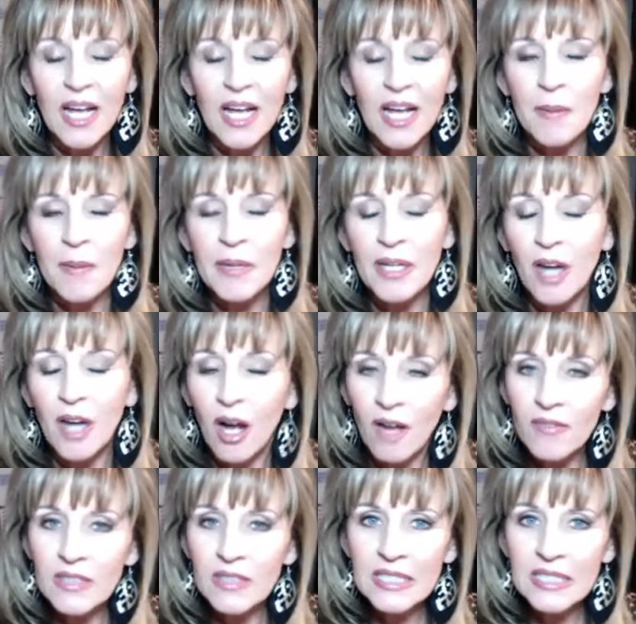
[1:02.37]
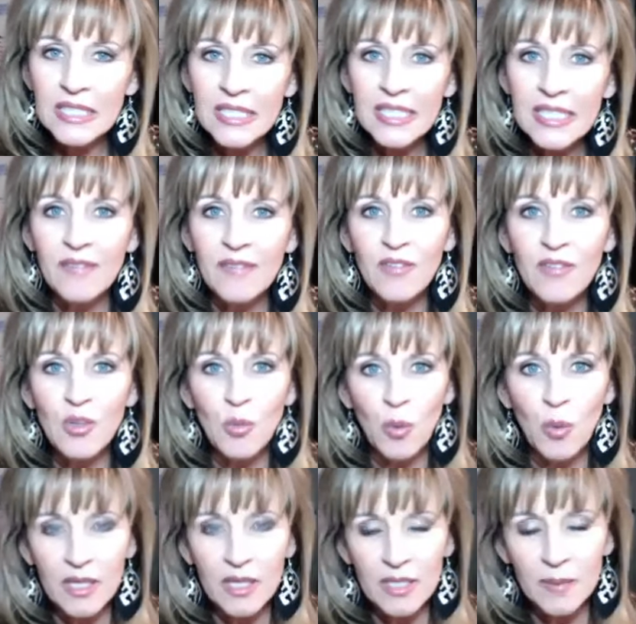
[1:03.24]
I mean, obviously, if you
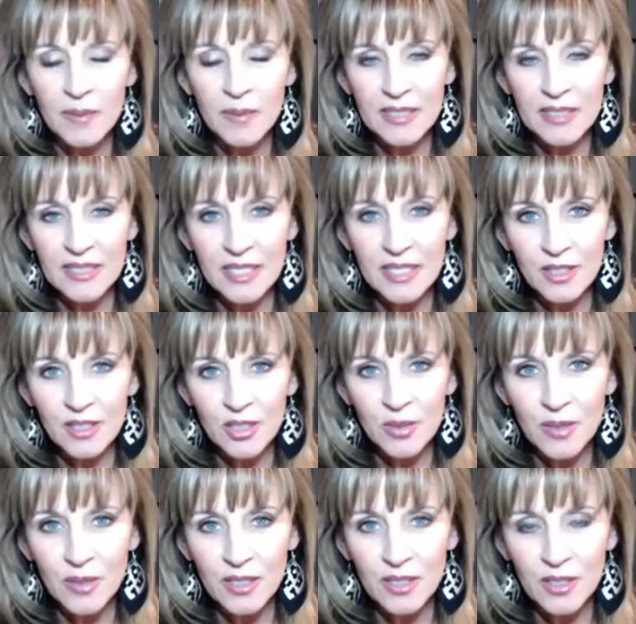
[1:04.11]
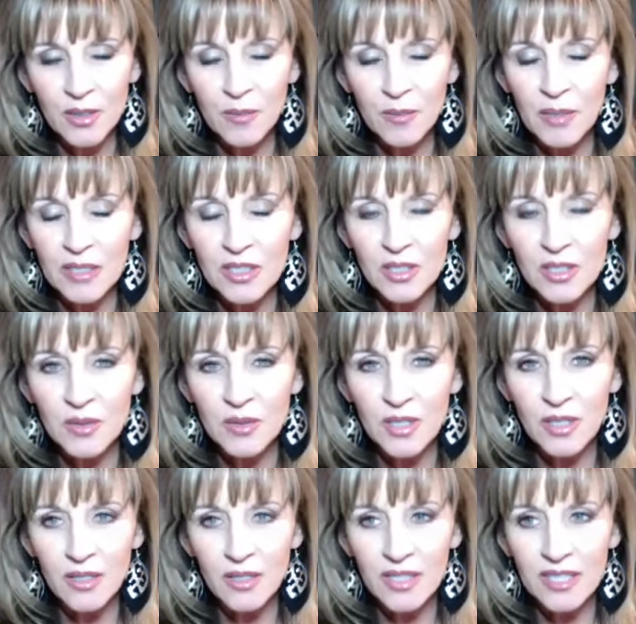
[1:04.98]
wanted to be a sales director by June
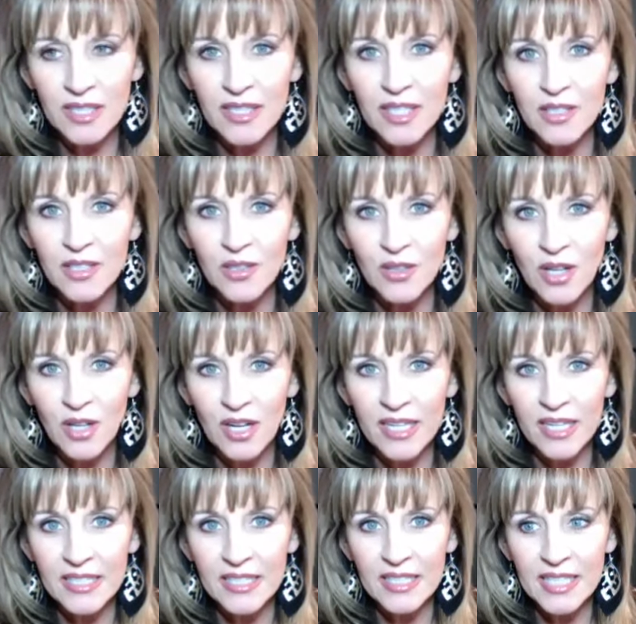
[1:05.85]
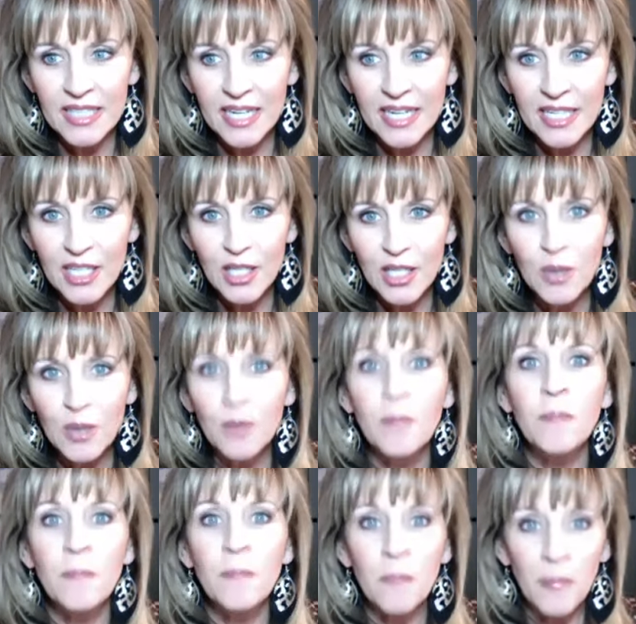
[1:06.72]
30th and you're not in DIQ,
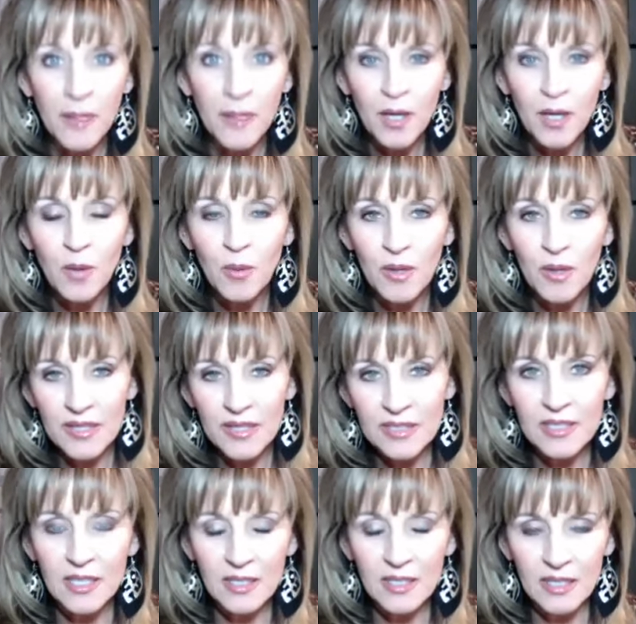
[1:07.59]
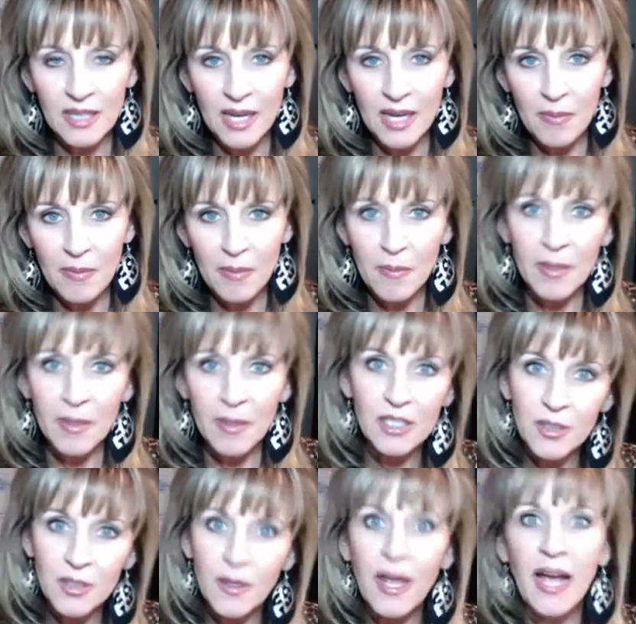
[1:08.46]
well, that's not going to happen because
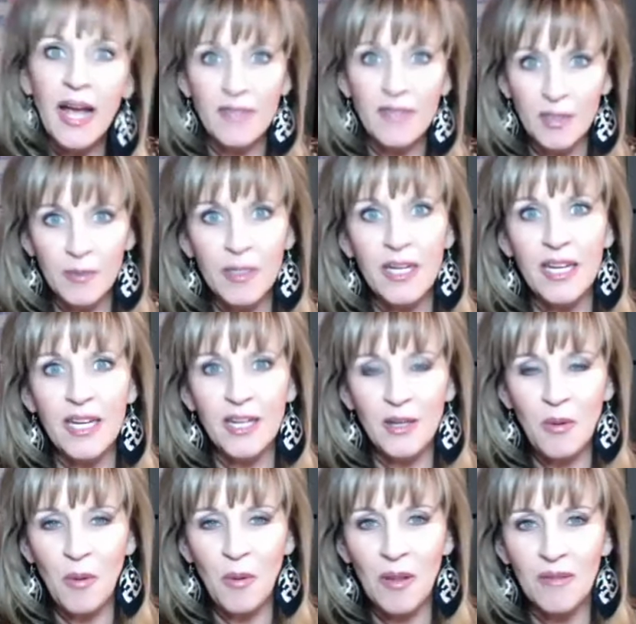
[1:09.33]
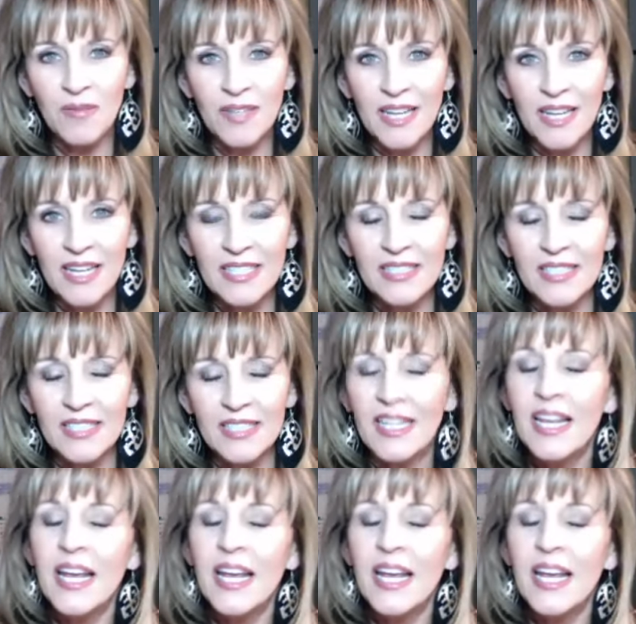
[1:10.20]
you have to be in qualification.